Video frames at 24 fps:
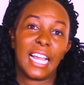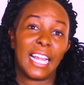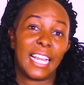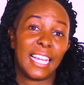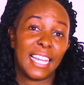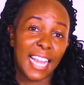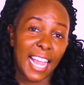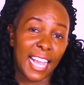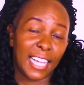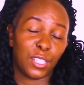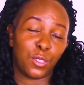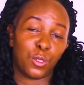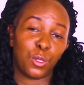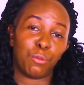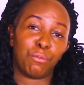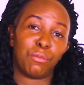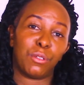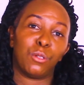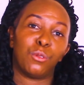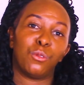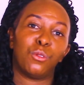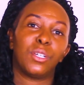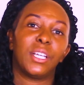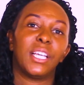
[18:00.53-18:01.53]
Next, we'll
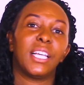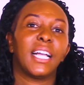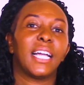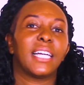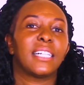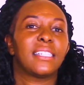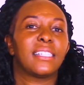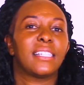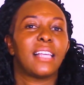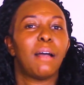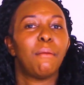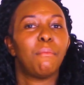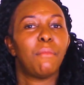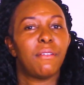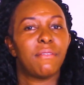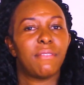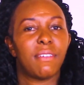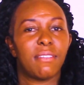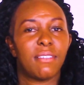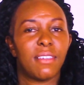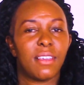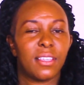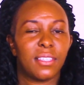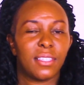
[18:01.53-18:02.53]
be looking at some of
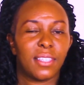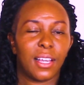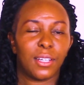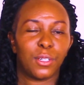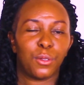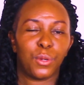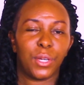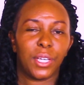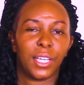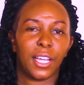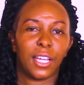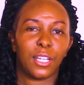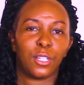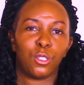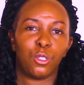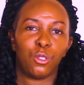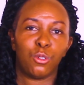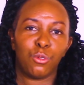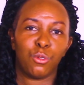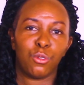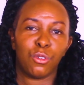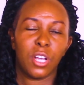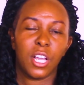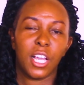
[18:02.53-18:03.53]
the things that we can
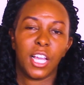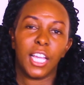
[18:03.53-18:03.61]
do